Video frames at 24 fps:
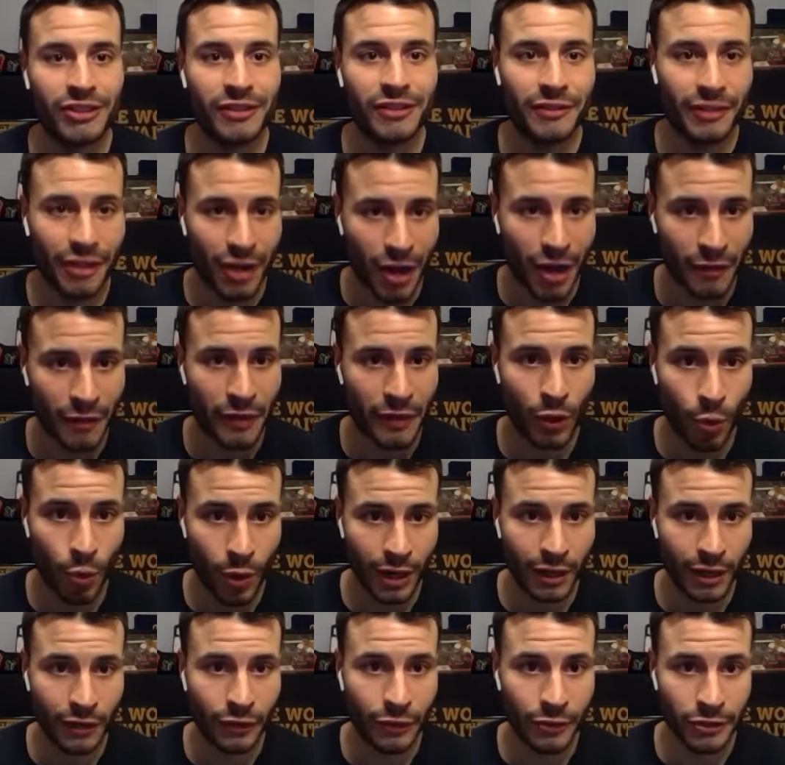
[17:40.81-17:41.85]
Deontay
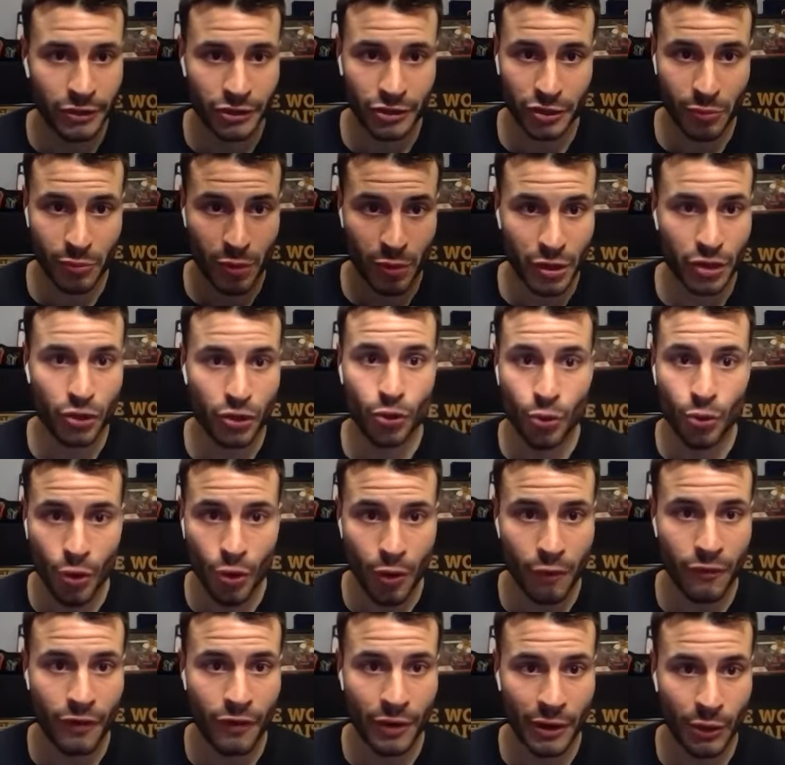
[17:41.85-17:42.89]
Wilder, somebody you
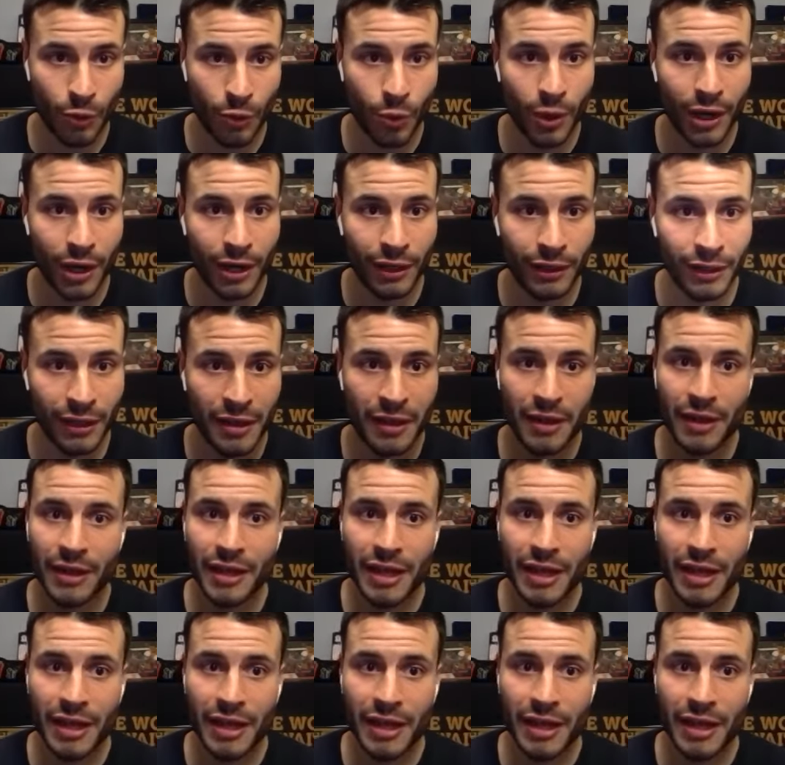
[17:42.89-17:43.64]
know very well.